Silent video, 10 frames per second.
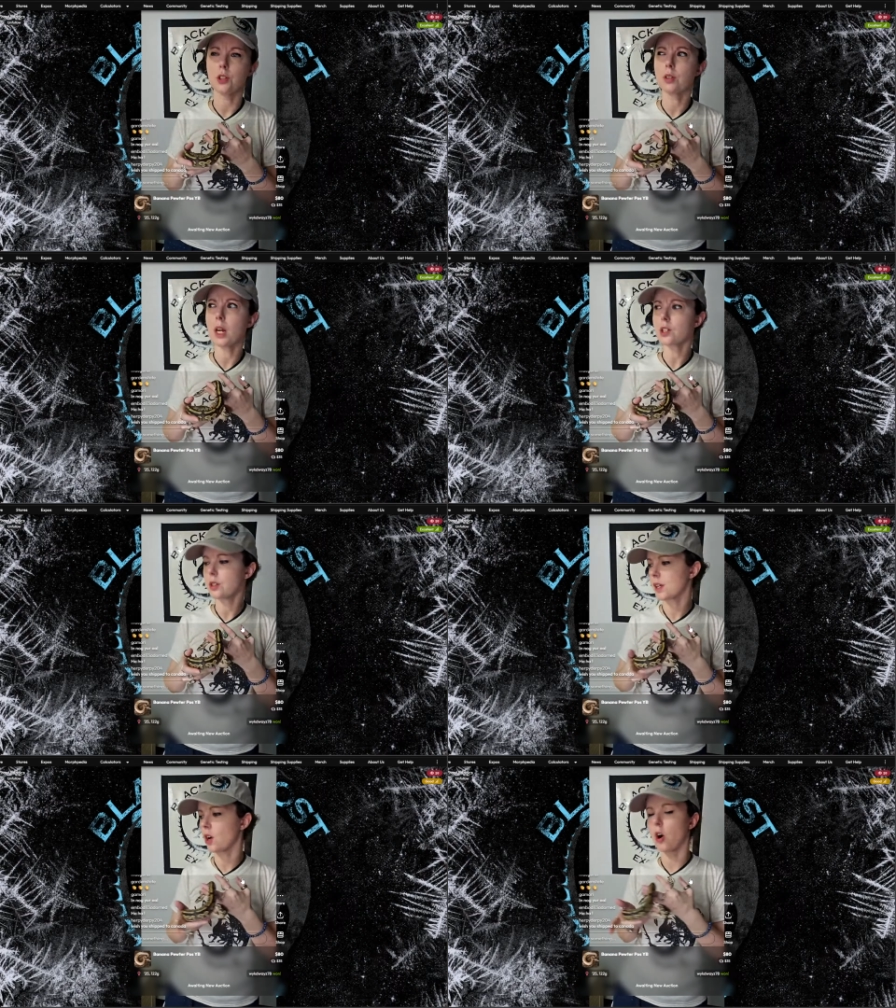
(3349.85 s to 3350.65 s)
You can actually
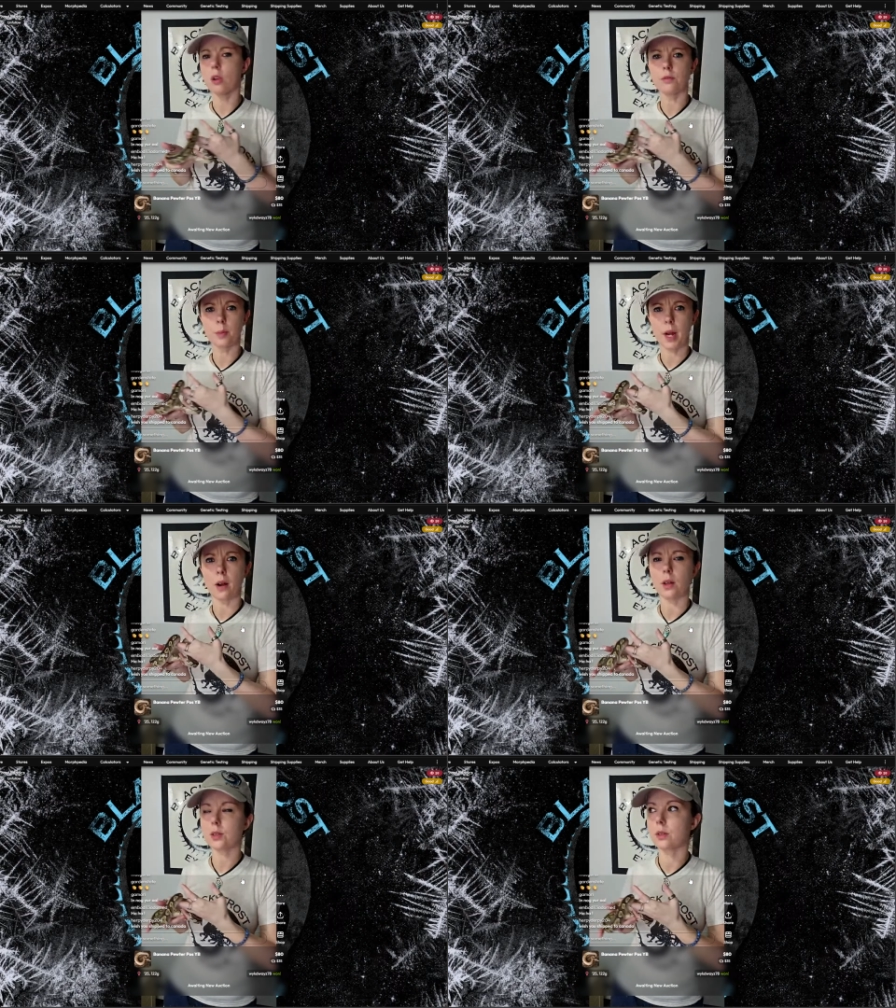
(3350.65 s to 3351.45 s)
see all of the
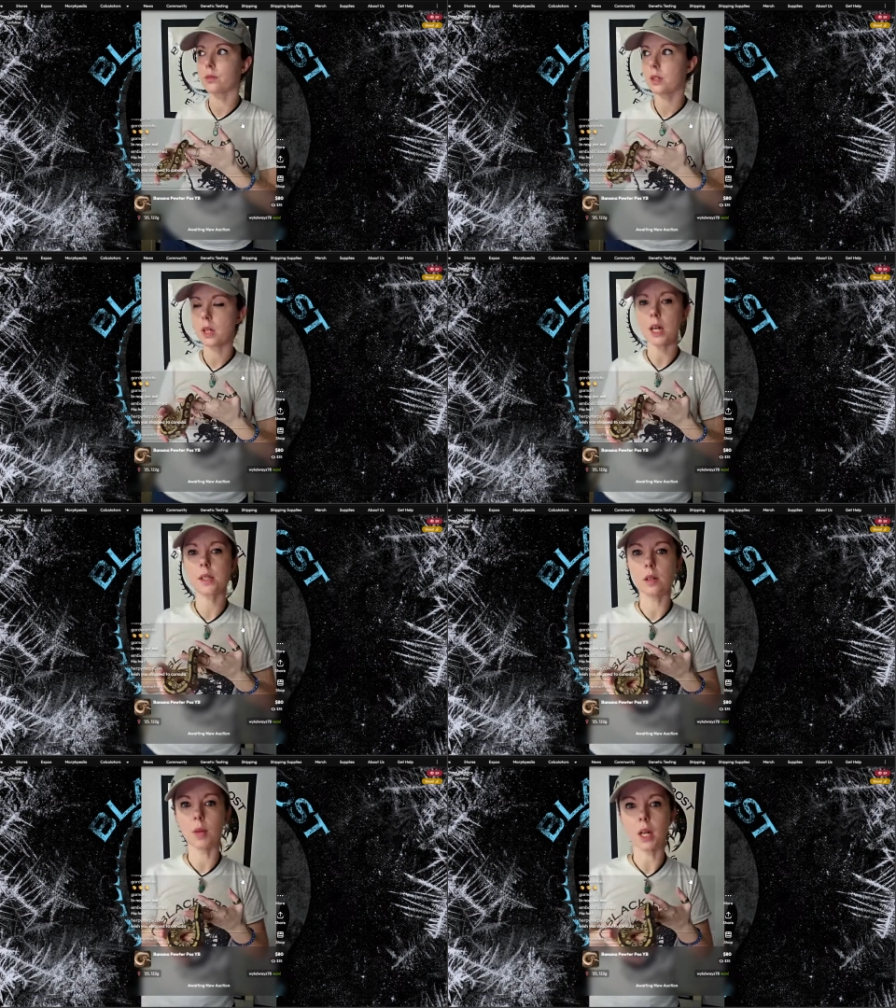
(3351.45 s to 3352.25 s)
parents of these guys
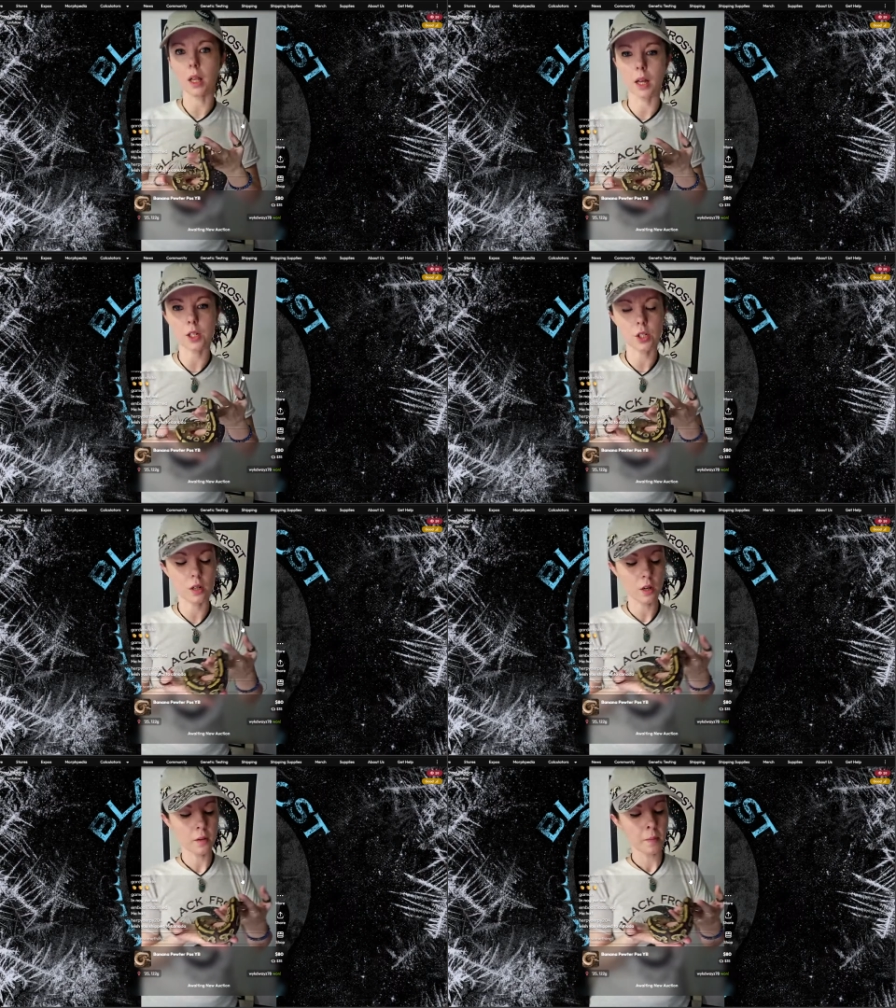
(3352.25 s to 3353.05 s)
in my collection
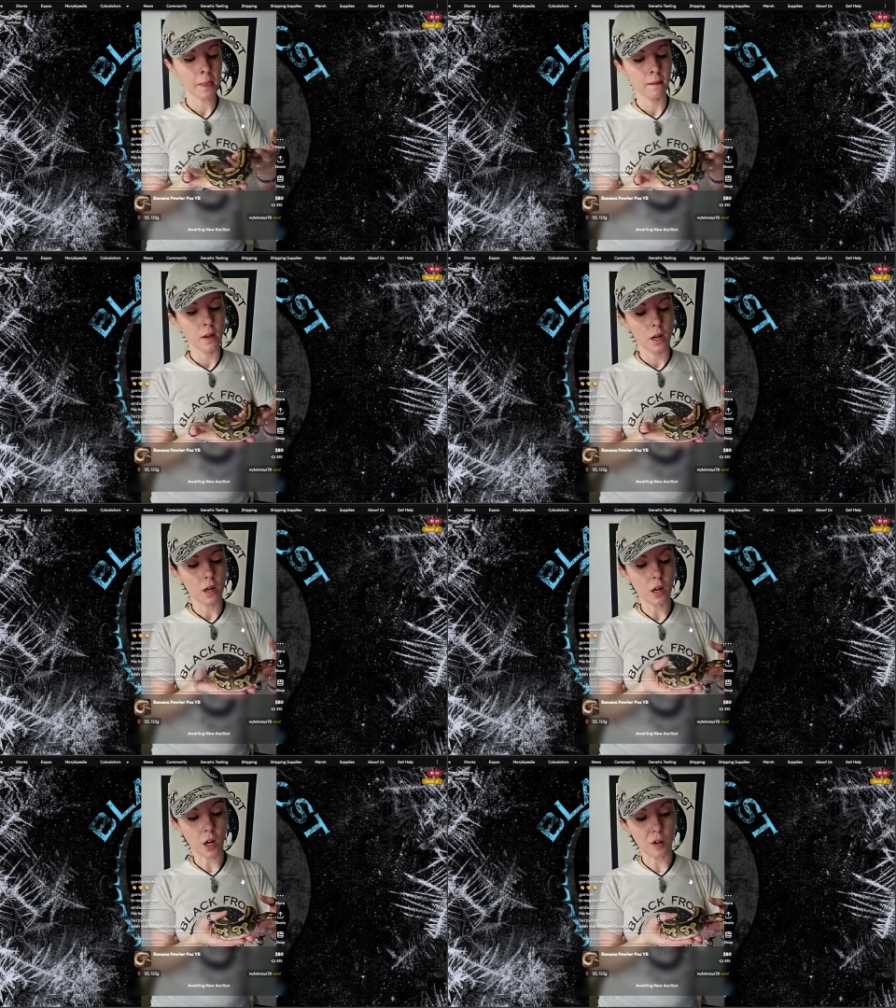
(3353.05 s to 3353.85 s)

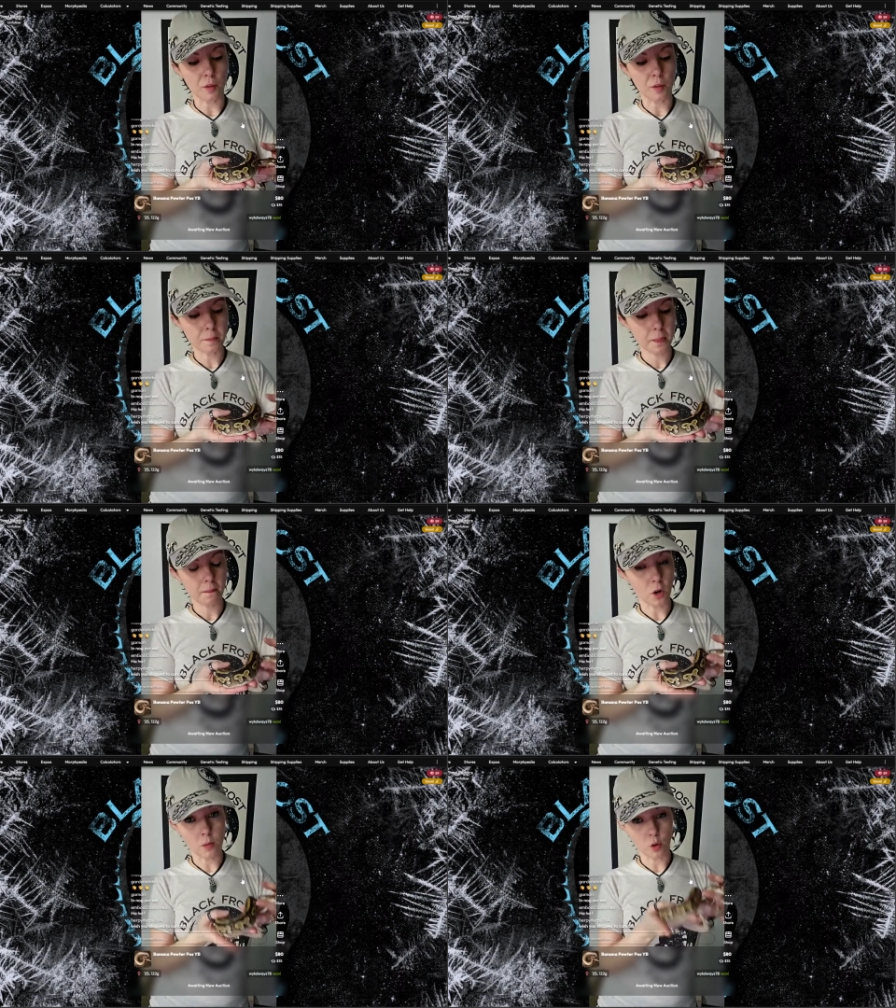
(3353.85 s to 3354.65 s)
on
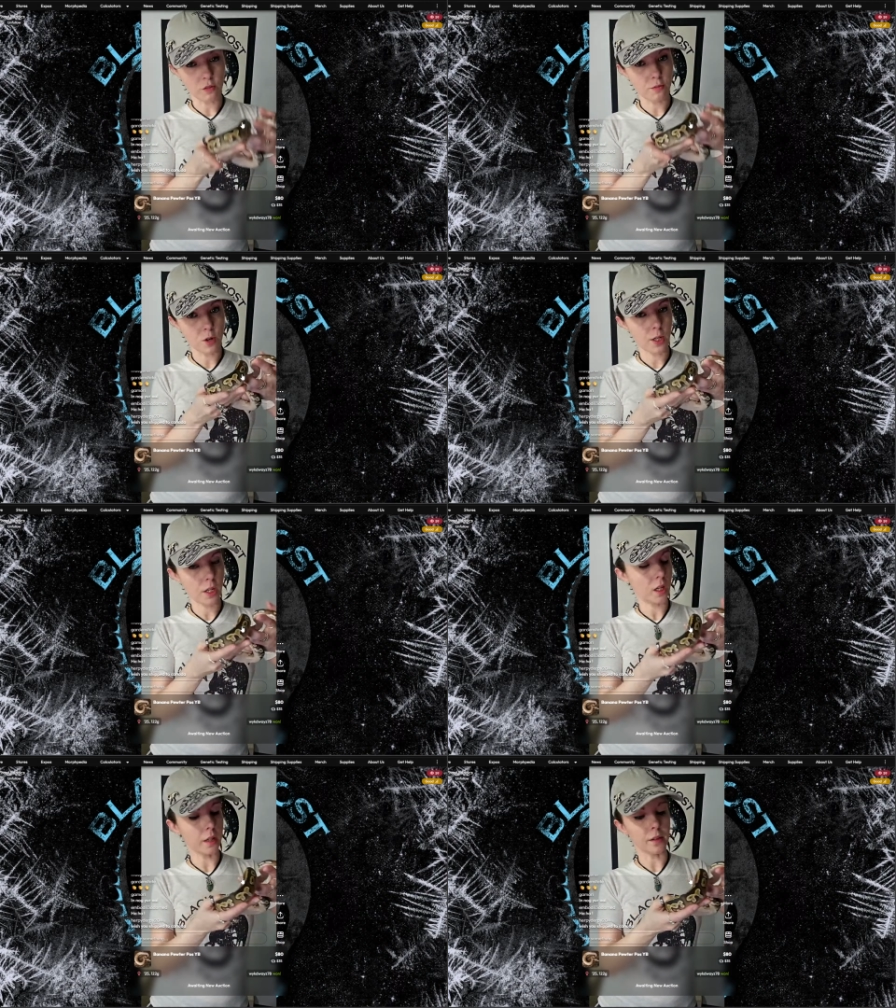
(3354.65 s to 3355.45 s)

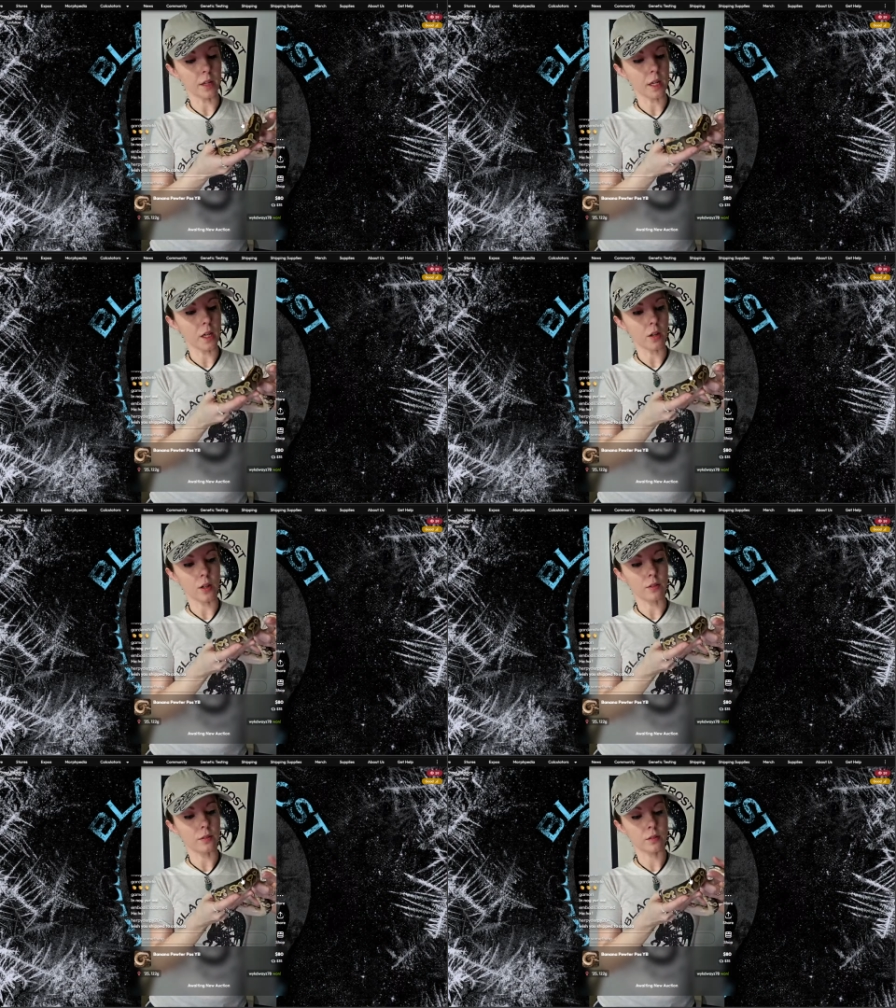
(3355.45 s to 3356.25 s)
MorphMarket, and
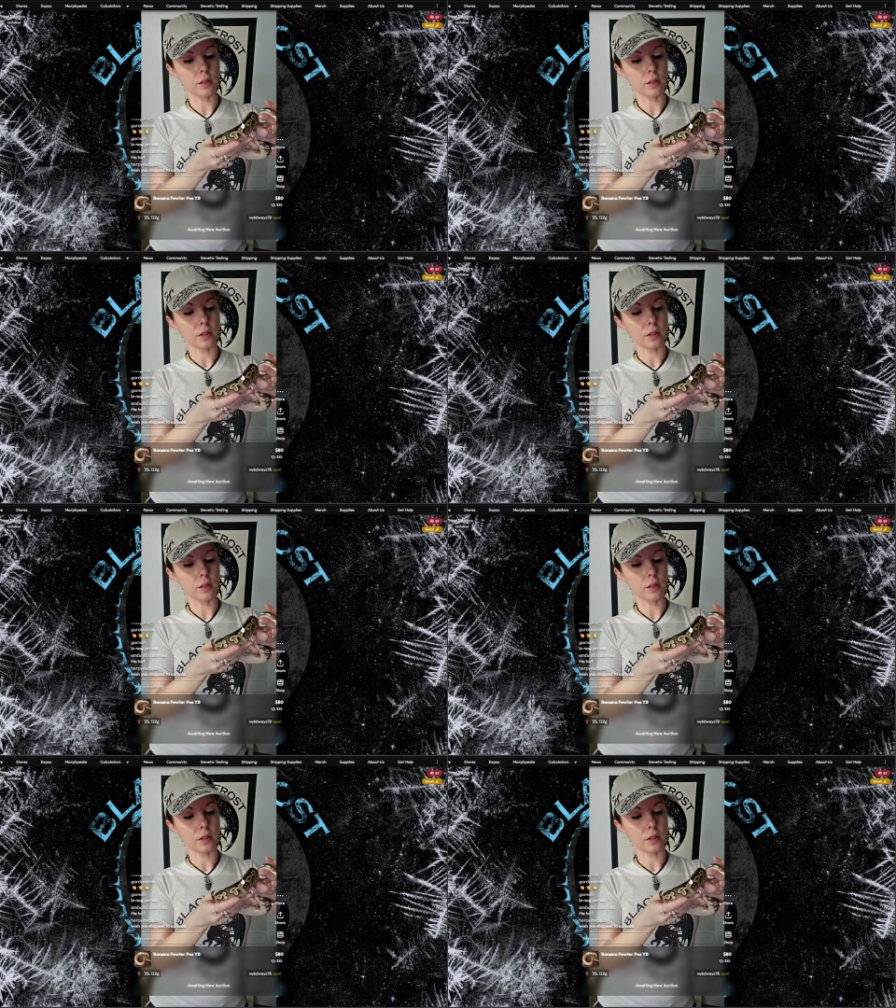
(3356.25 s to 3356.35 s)
they're